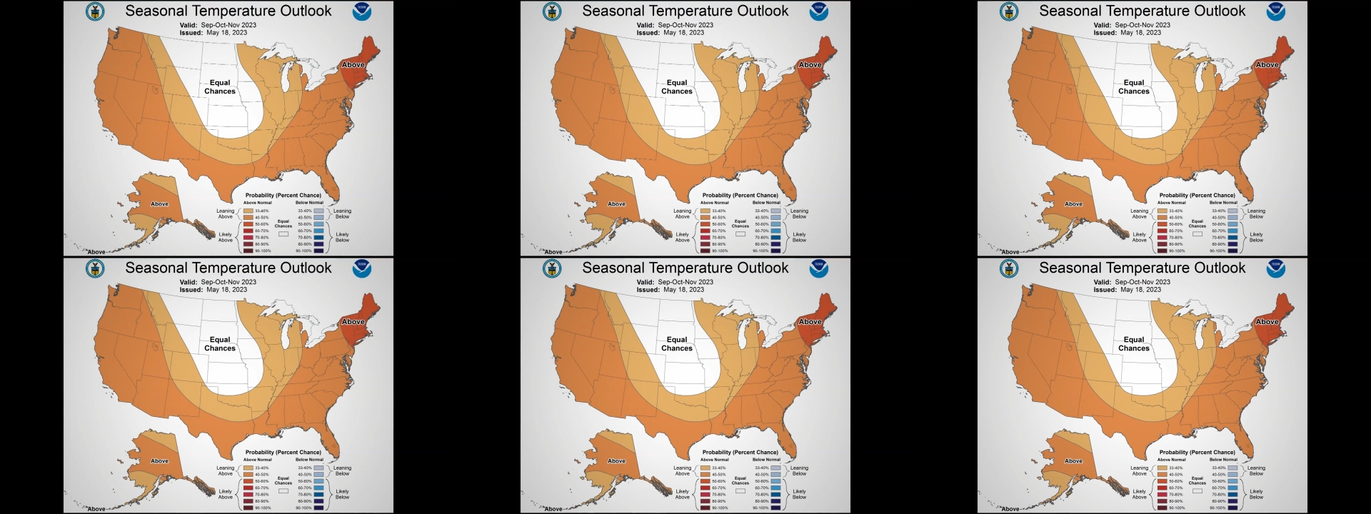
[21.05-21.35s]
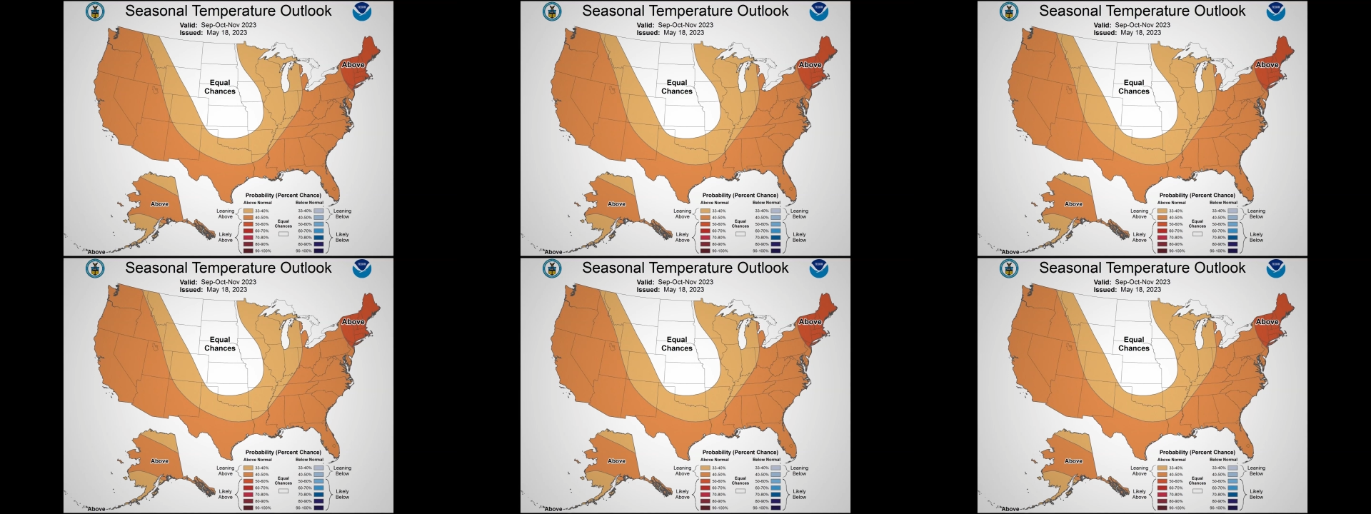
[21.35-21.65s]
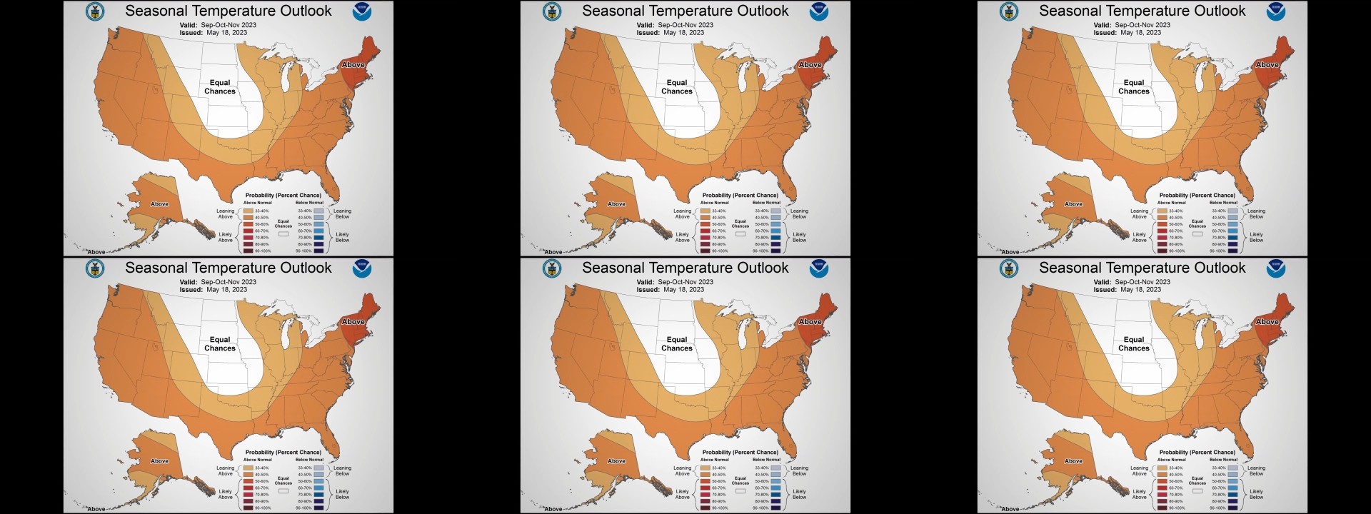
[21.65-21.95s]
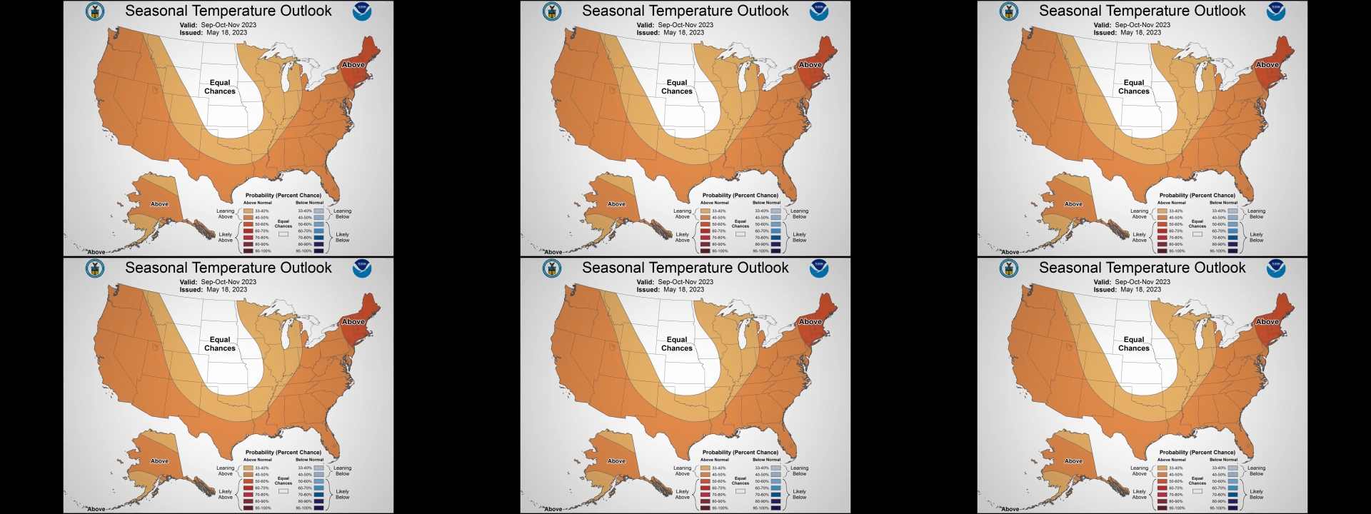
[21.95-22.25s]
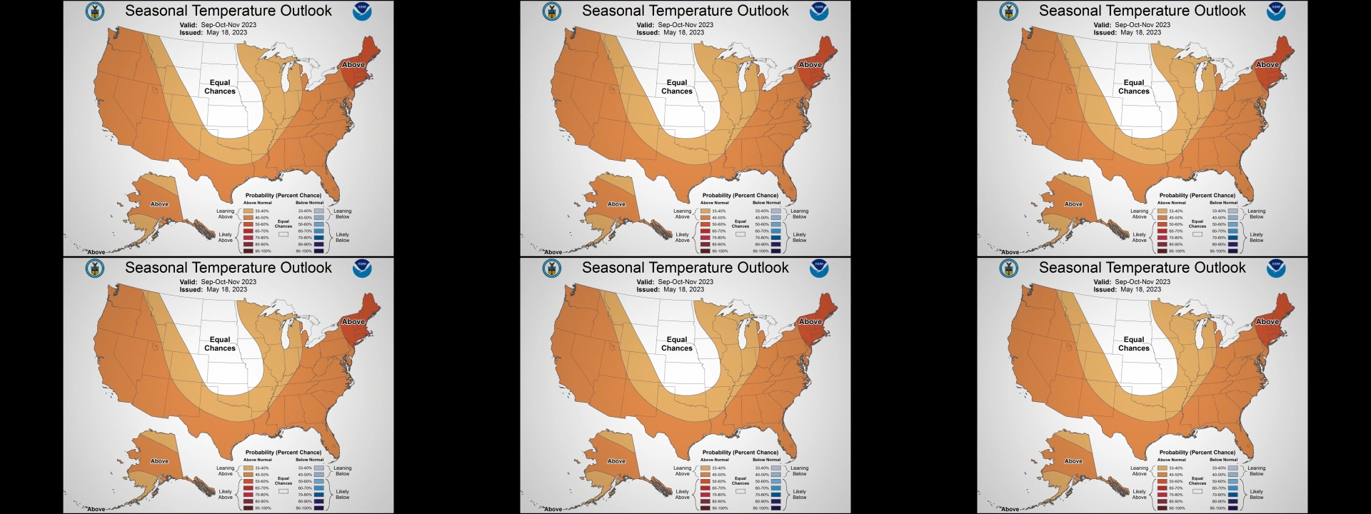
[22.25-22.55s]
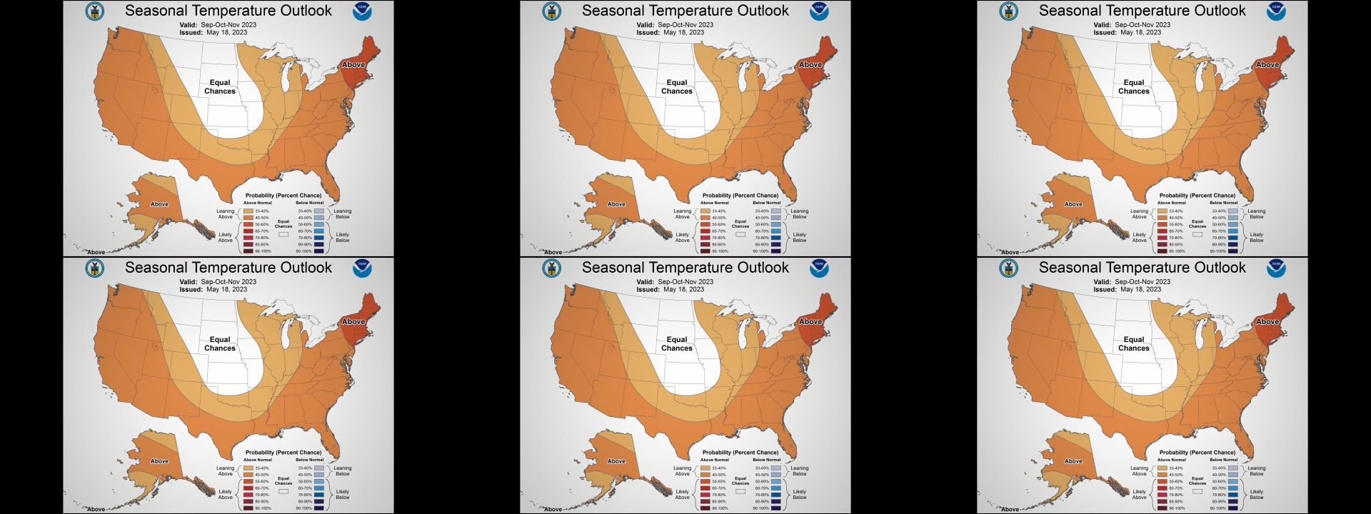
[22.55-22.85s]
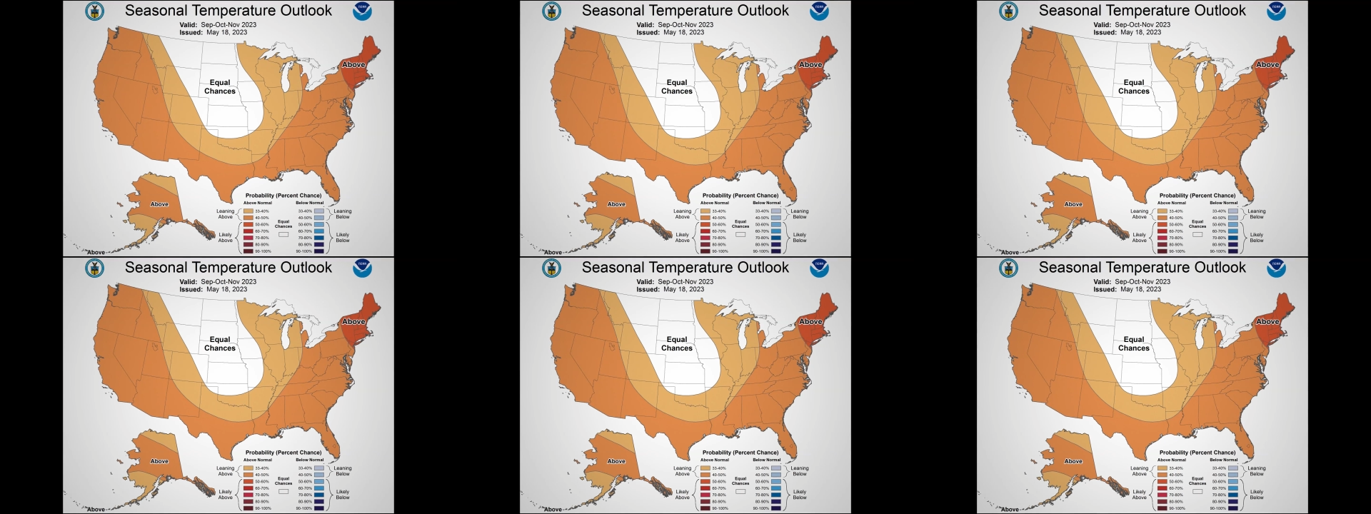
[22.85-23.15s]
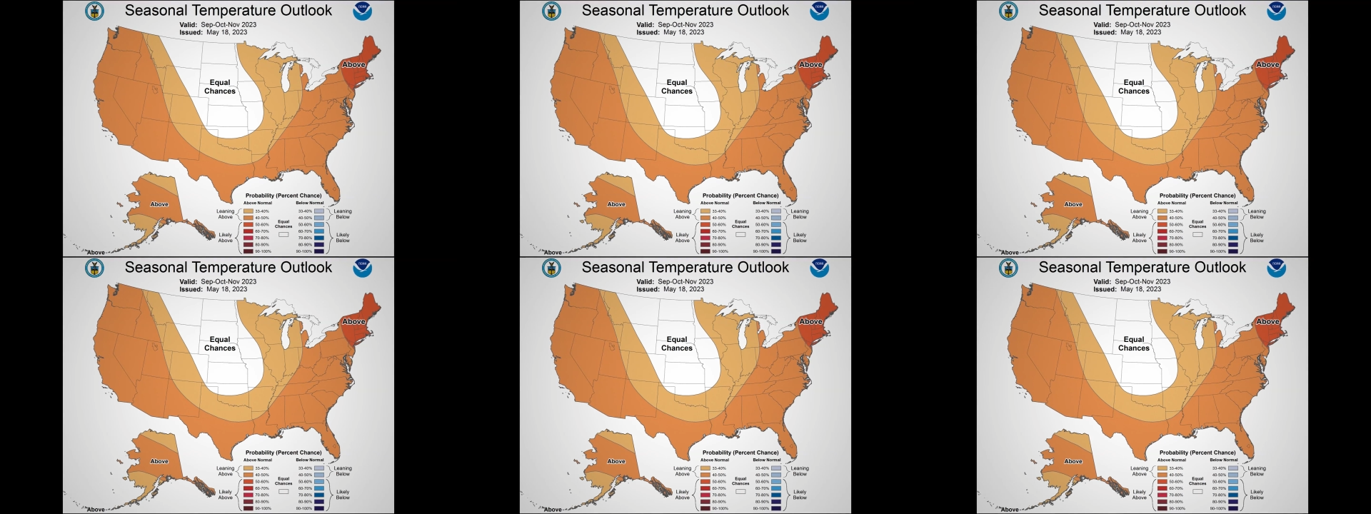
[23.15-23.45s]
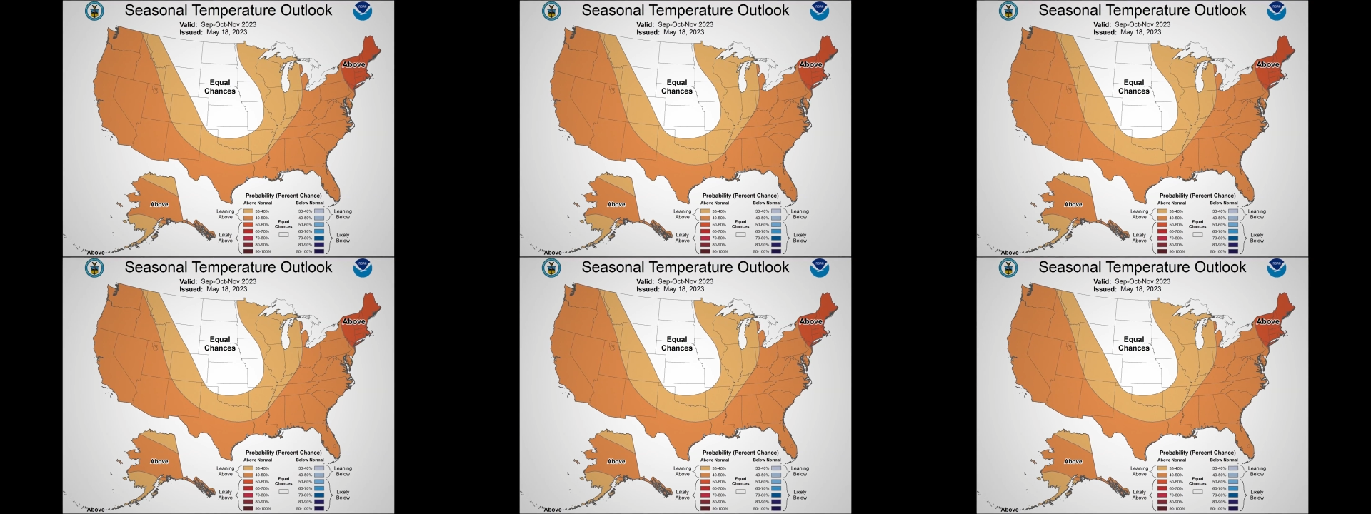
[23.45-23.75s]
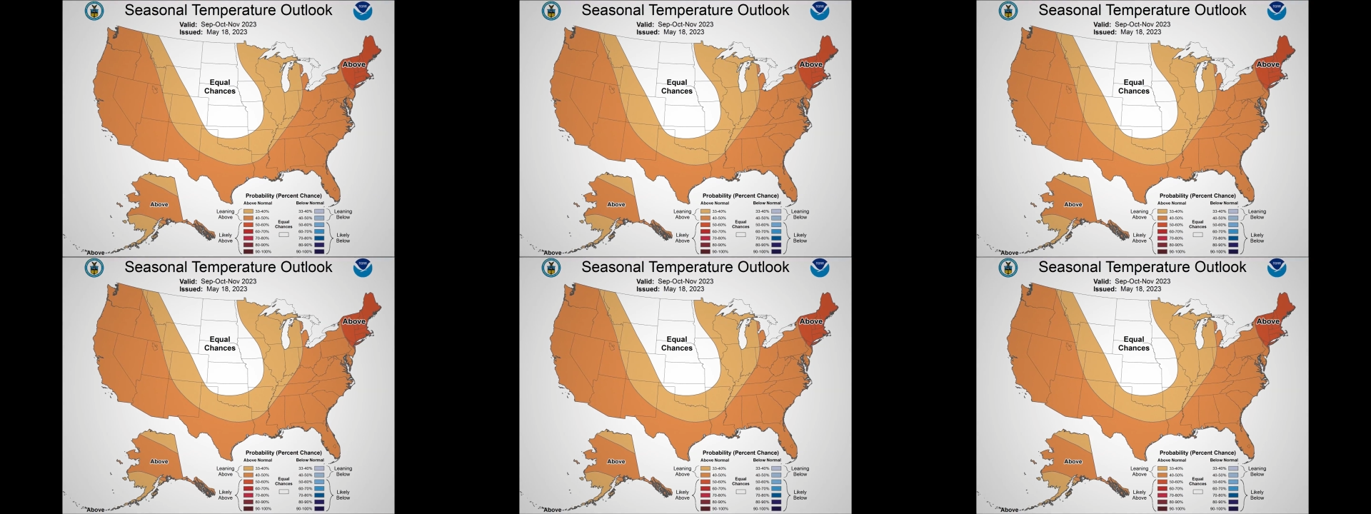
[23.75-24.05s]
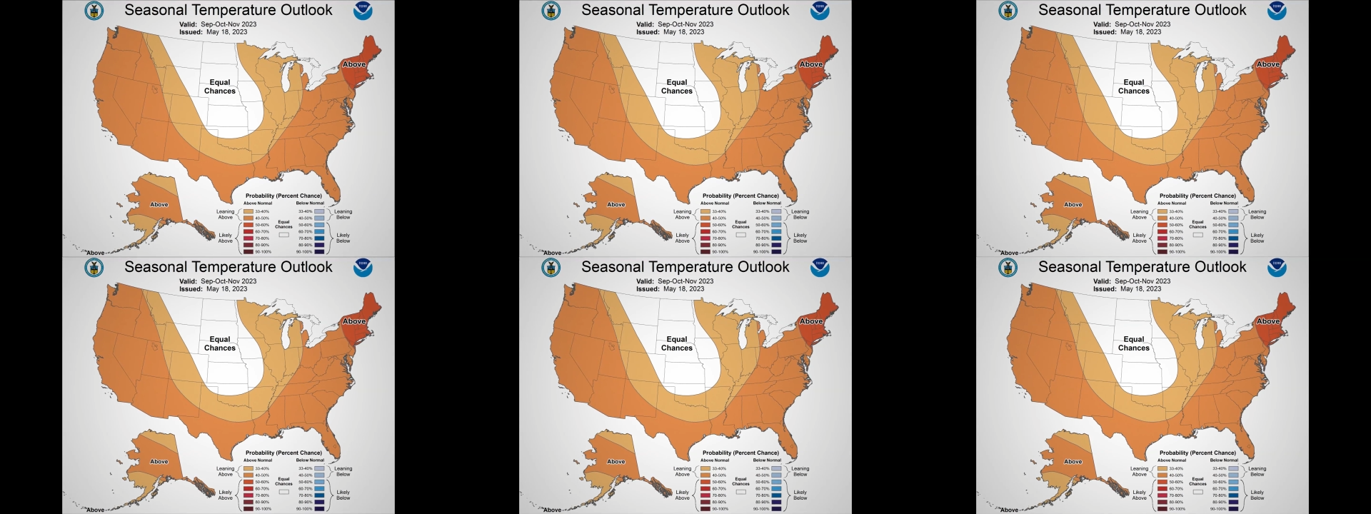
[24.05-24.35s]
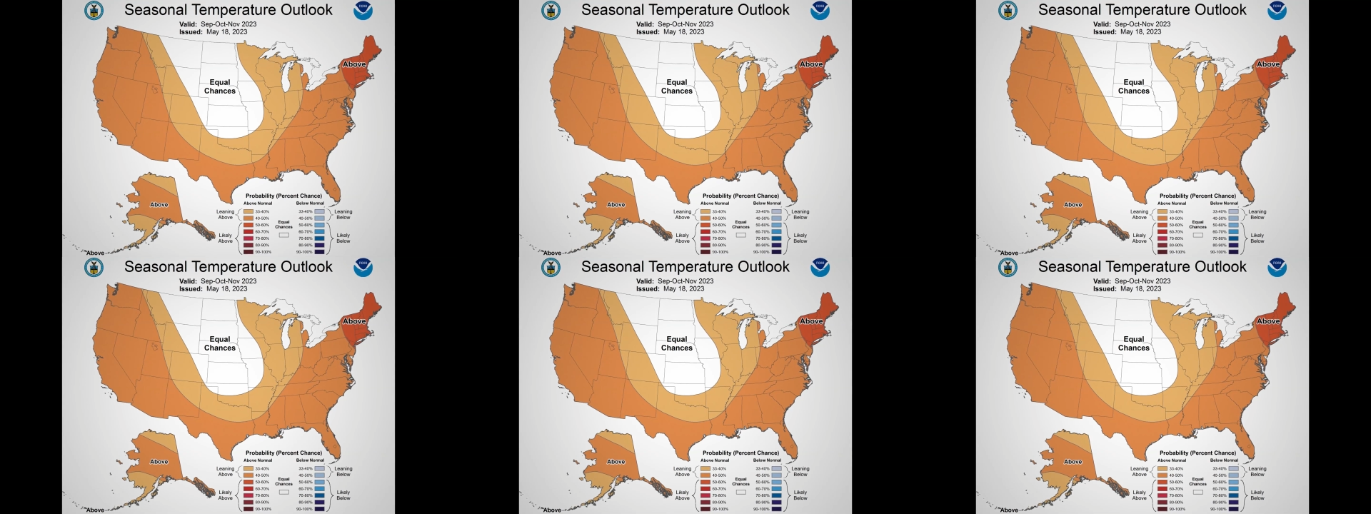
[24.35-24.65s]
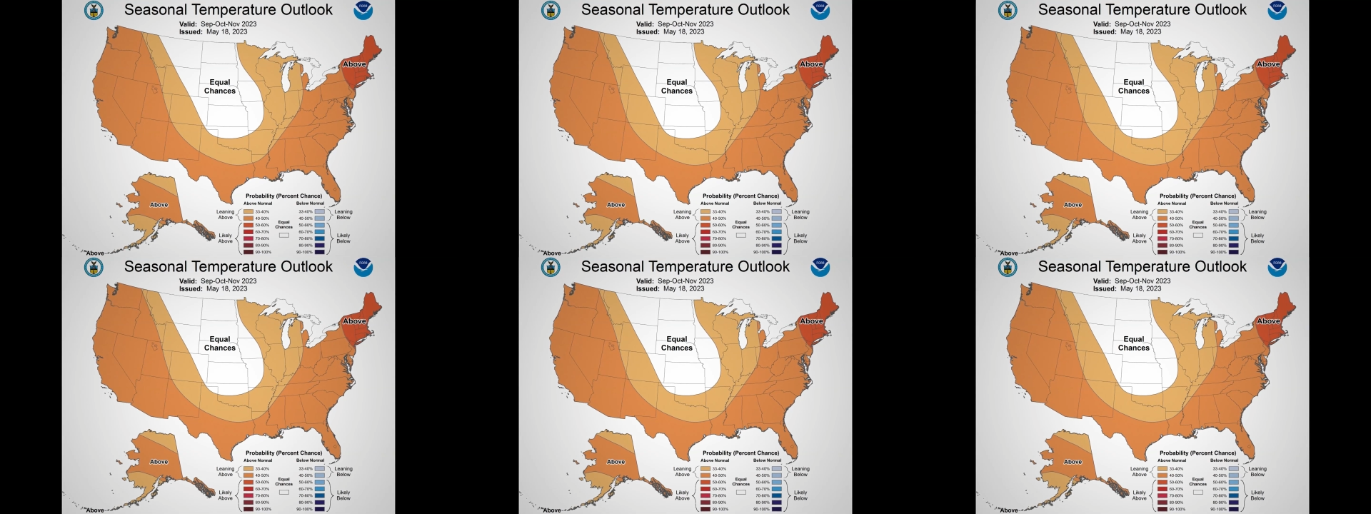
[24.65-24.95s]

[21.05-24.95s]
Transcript: (no speaker visible)